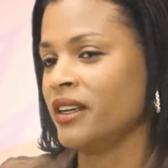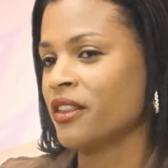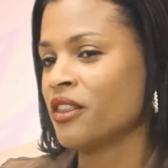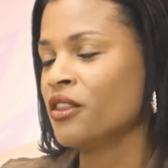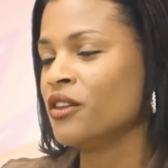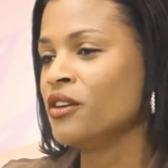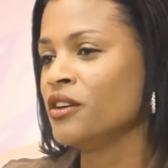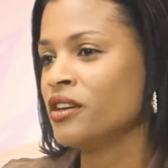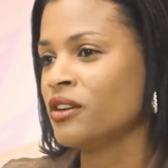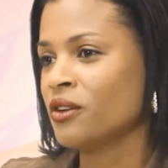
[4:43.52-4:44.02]

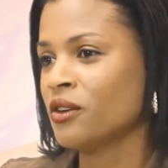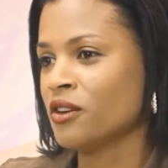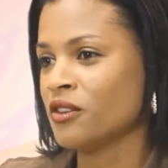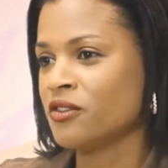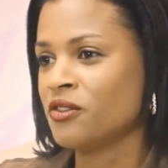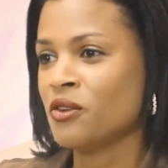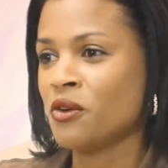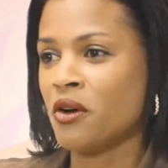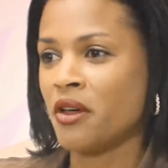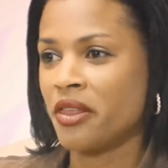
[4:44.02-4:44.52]
third or
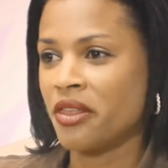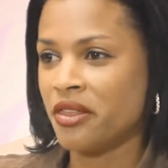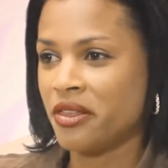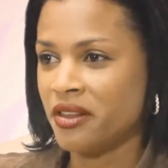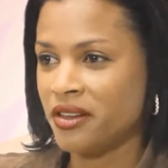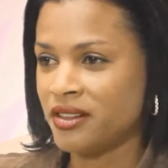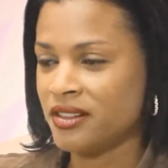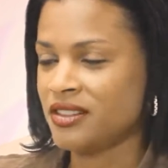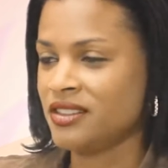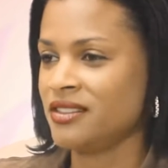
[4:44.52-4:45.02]
fourth
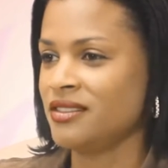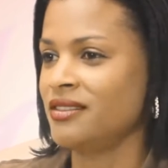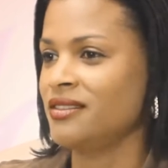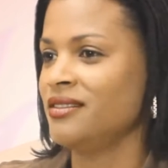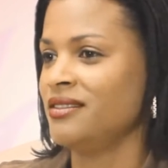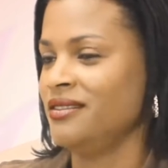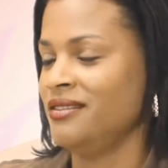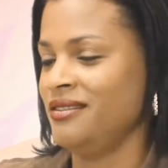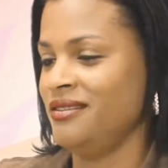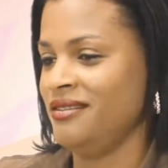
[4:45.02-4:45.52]

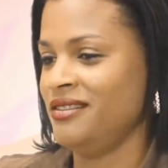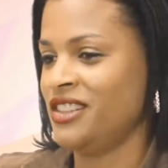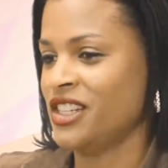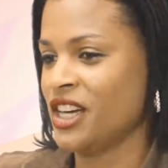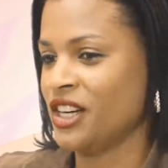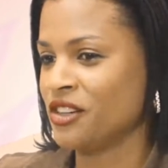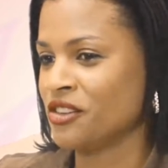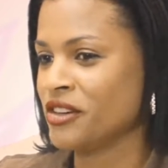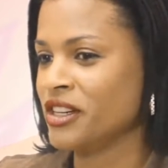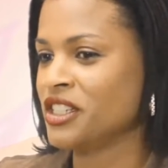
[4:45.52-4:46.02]

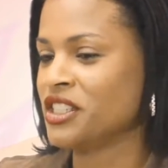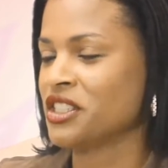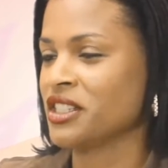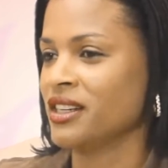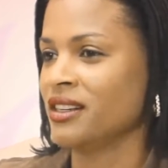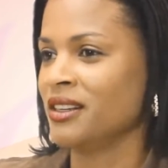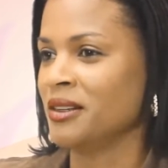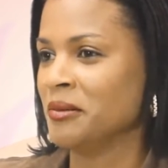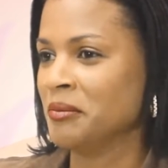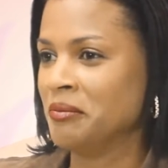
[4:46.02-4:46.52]

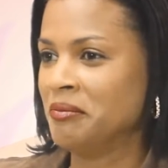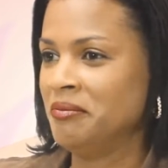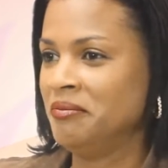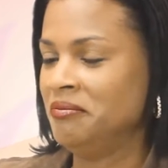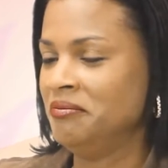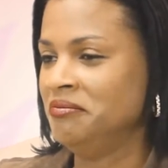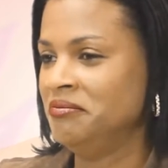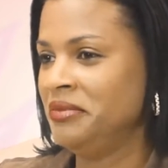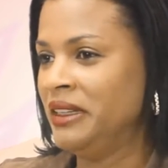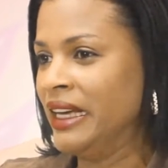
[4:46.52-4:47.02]
generation
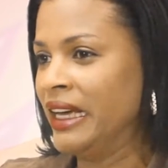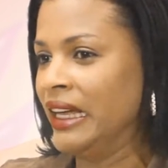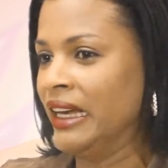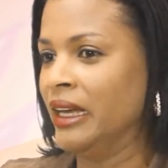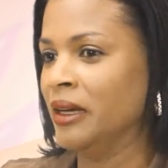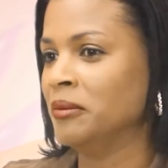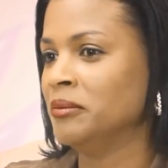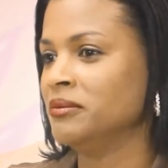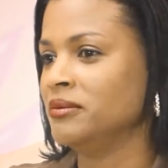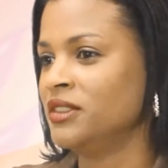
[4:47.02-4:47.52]

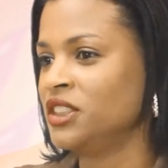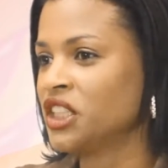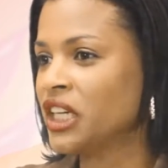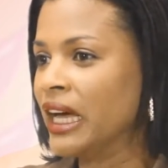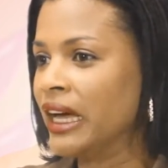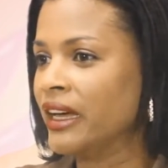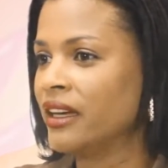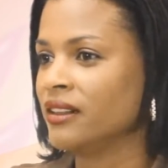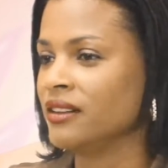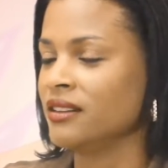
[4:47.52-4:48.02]
PNM
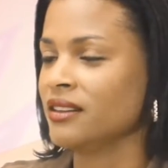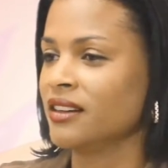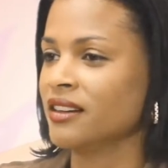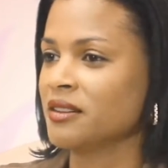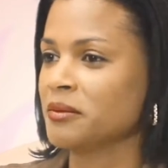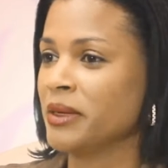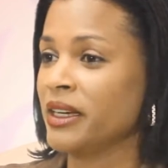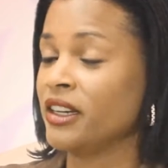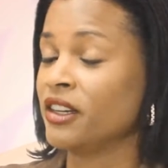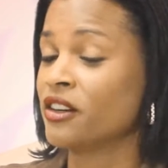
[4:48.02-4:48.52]
child, because
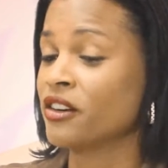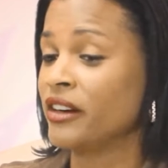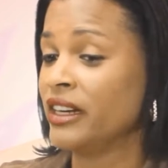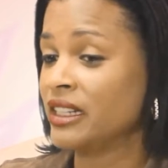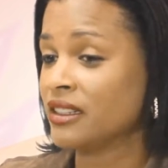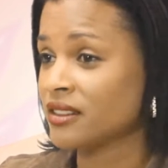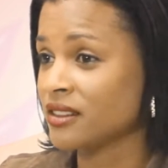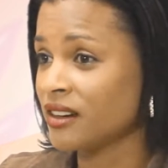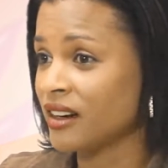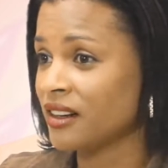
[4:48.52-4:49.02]
my
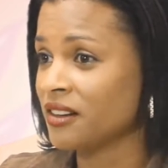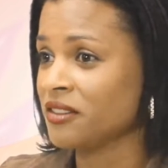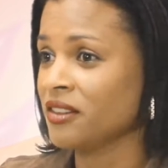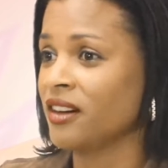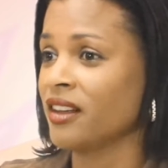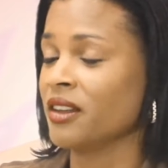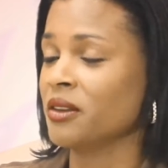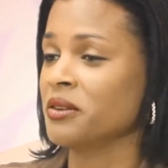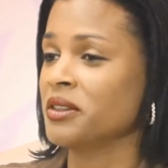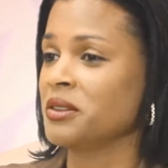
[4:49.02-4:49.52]
great
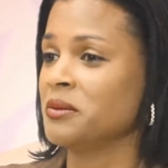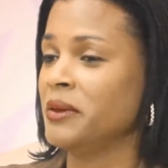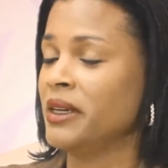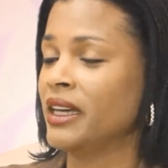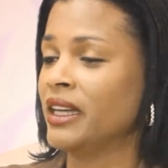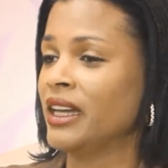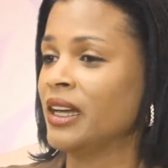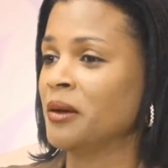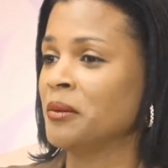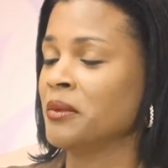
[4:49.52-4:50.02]
grandfather was
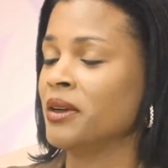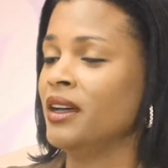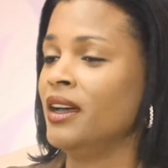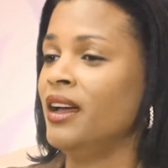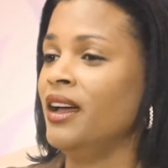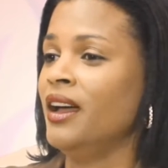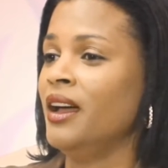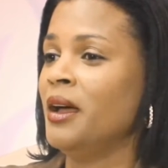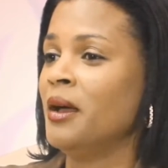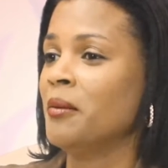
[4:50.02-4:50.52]
PNM,
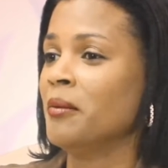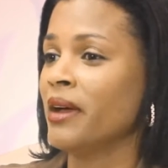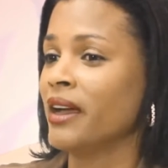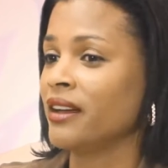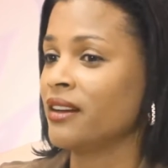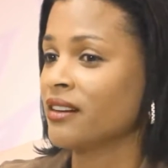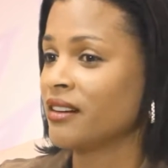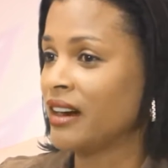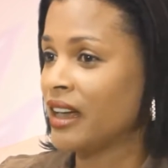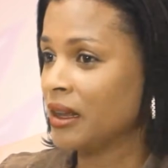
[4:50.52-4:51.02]
my
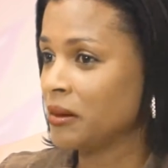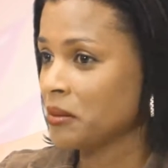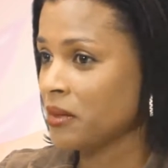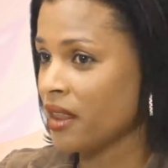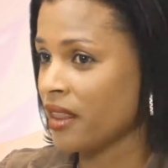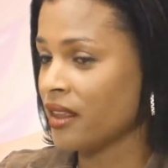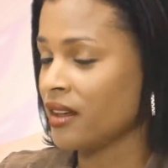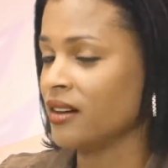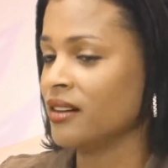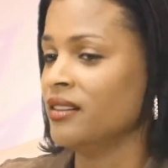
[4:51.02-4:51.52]

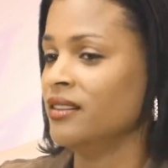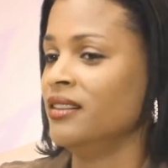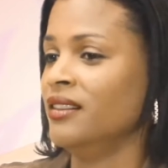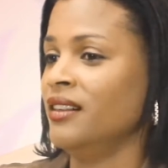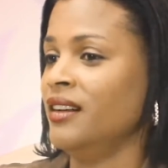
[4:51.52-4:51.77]
grandmother